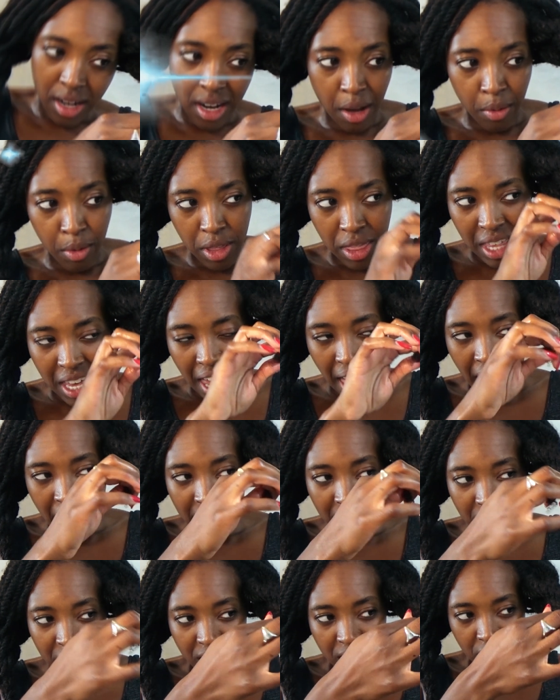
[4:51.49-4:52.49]
Now with the
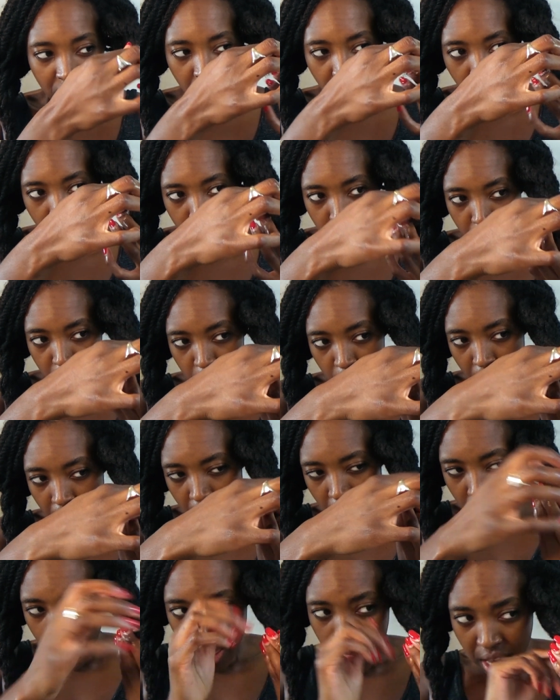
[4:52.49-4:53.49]
ends, I'm
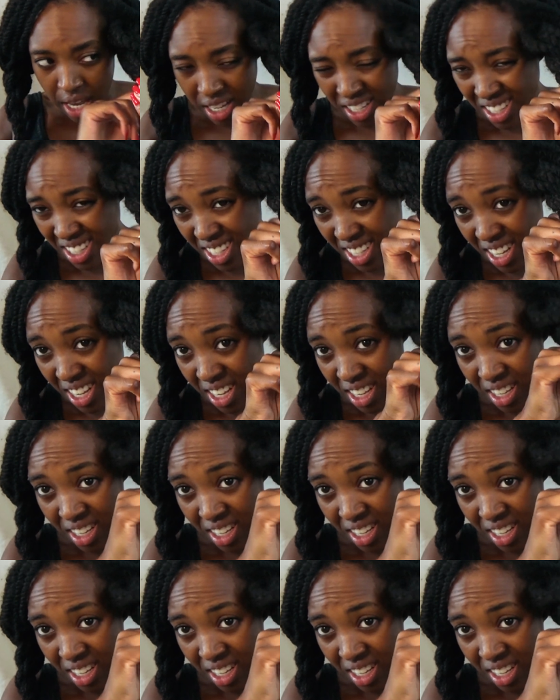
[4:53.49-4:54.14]
doing this.